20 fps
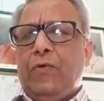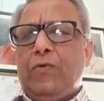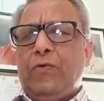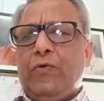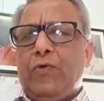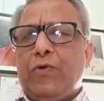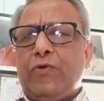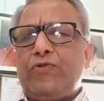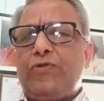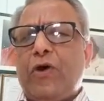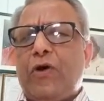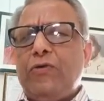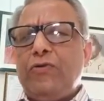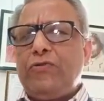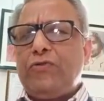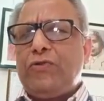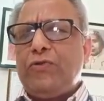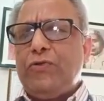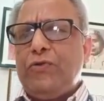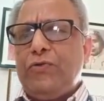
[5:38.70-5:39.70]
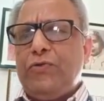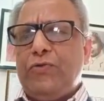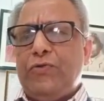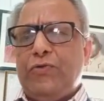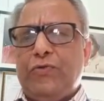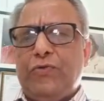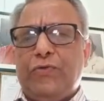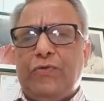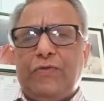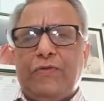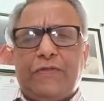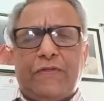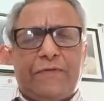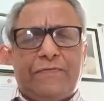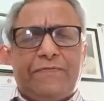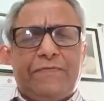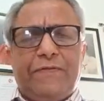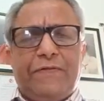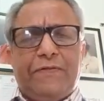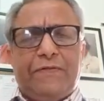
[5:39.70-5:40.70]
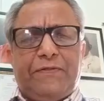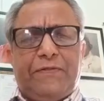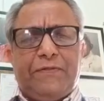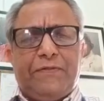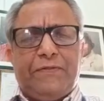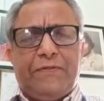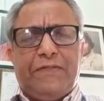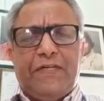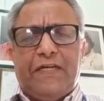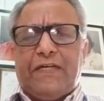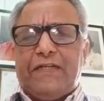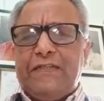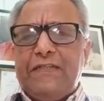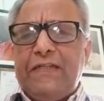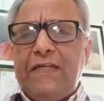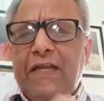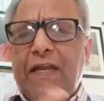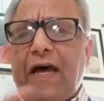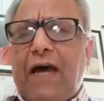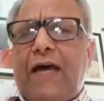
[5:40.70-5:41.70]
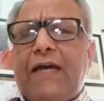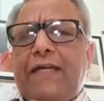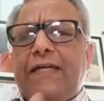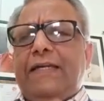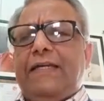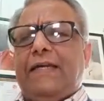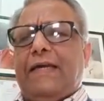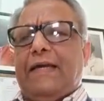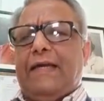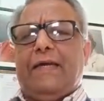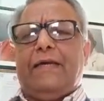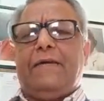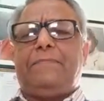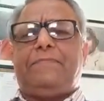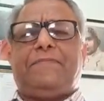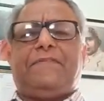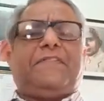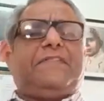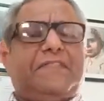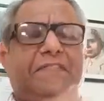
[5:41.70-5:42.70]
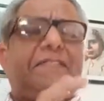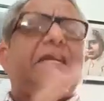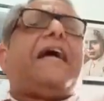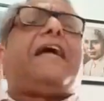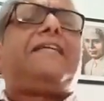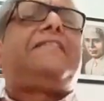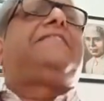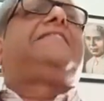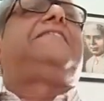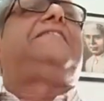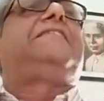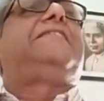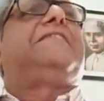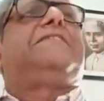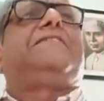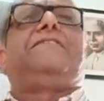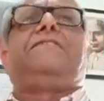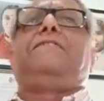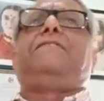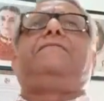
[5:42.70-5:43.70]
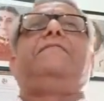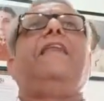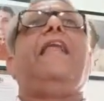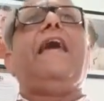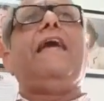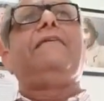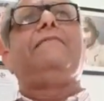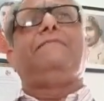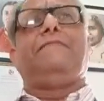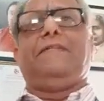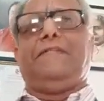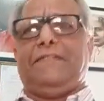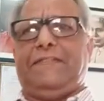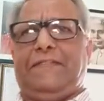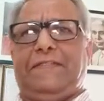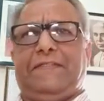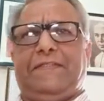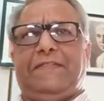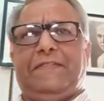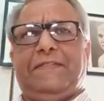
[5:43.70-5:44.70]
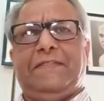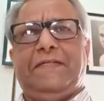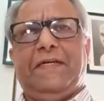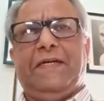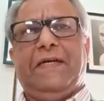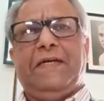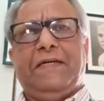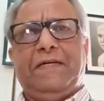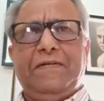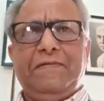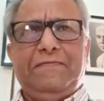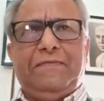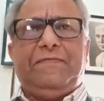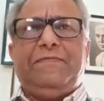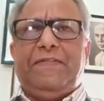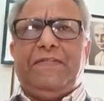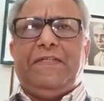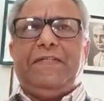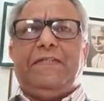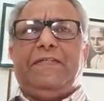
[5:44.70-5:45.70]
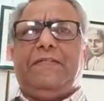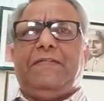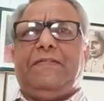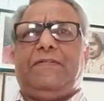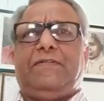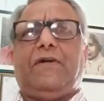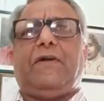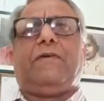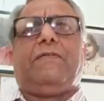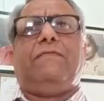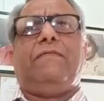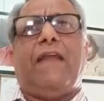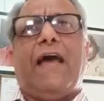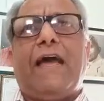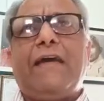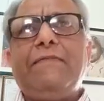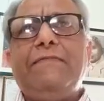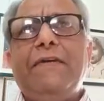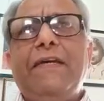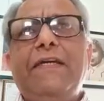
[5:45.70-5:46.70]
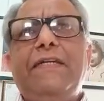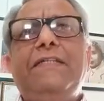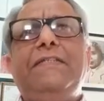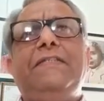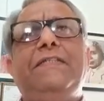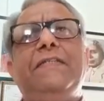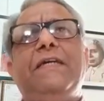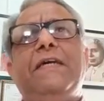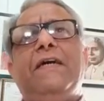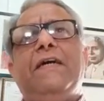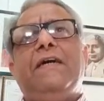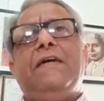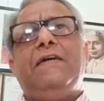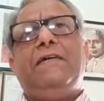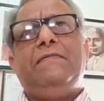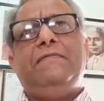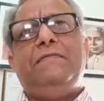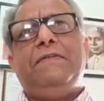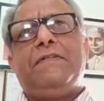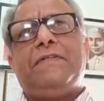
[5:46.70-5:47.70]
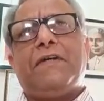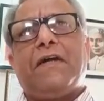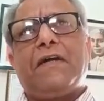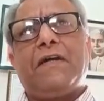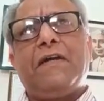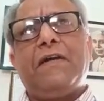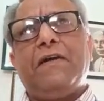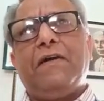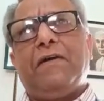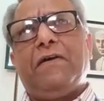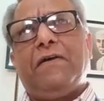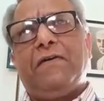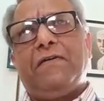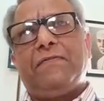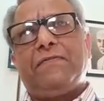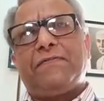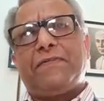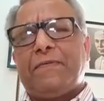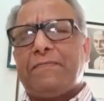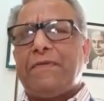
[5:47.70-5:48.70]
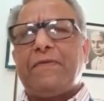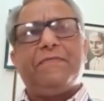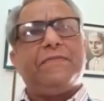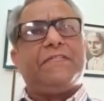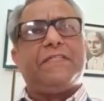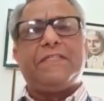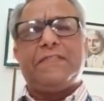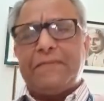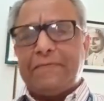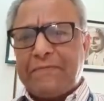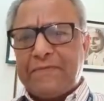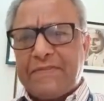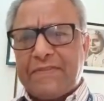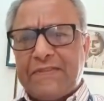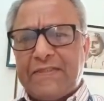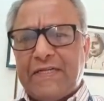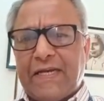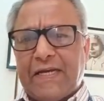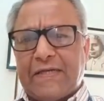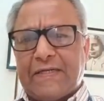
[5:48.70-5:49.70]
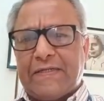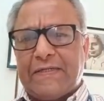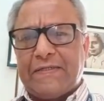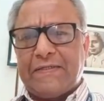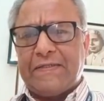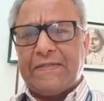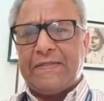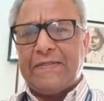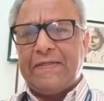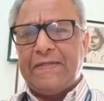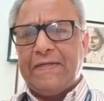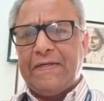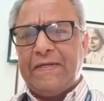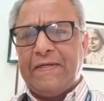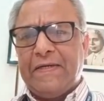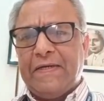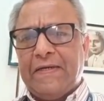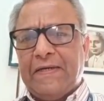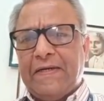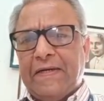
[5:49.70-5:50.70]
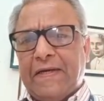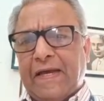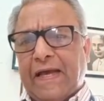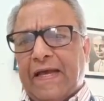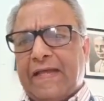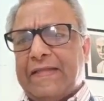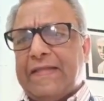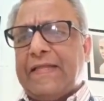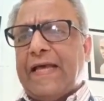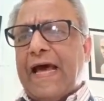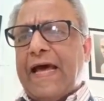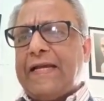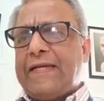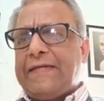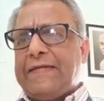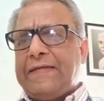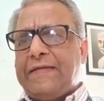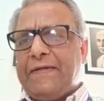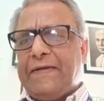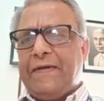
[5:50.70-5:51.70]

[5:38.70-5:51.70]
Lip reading: goes on to refer to the underlying abstract structure of a language. When we talk of language, we're talking of something which is abstract. And that